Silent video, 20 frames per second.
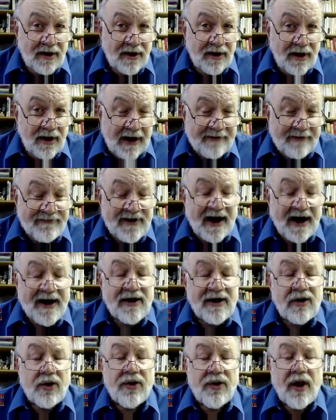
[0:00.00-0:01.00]

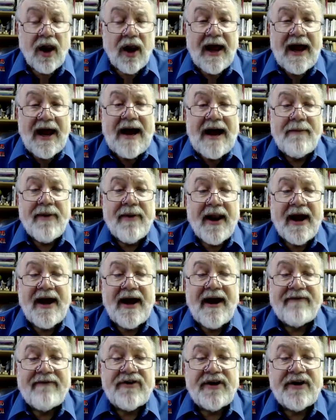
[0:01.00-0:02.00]
lab and I
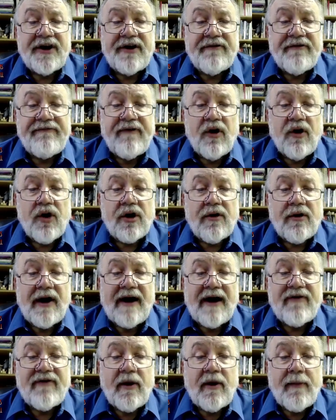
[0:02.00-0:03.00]
have to get a
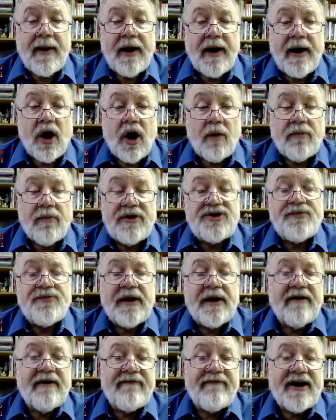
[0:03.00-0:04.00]
photograph on my arm. We
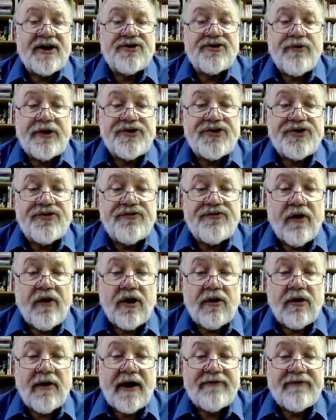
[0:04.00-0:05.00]
speak of x-rays as
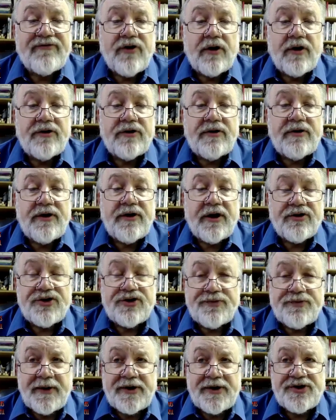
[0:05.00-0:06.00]
photographs. They're a
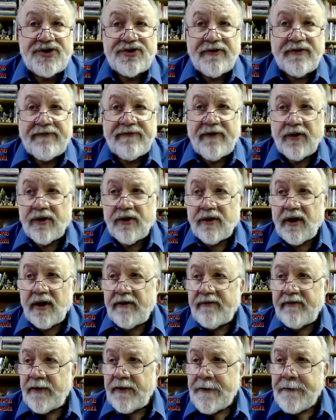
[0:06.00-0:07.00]
species of photograph.
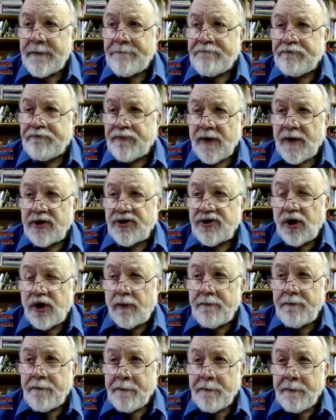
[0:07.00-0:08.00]
So
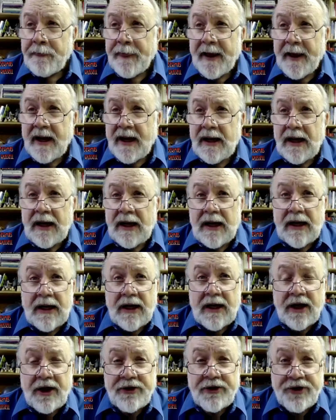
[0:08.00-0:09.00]

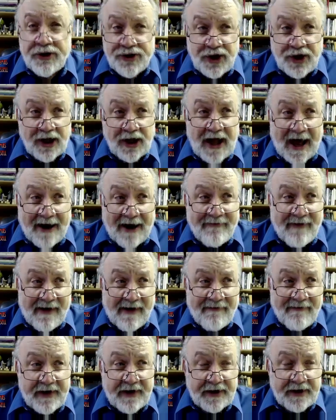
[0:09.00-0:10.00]
there's a lot of
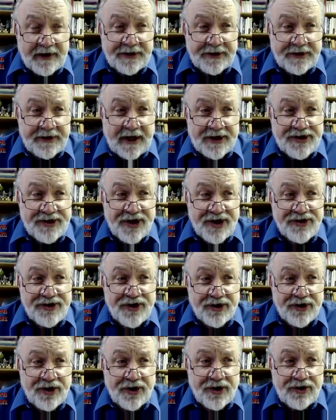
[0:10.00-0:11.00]
evidence that says
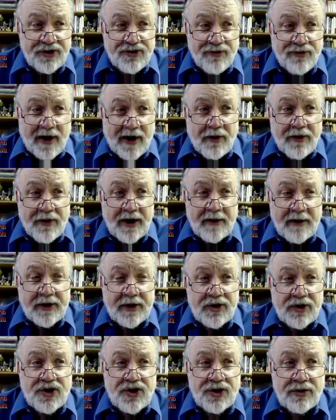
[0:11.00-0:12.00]
that the shroud
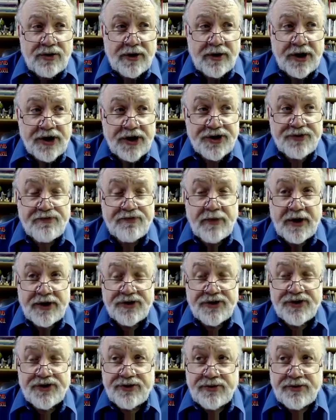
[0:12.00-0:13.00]
image is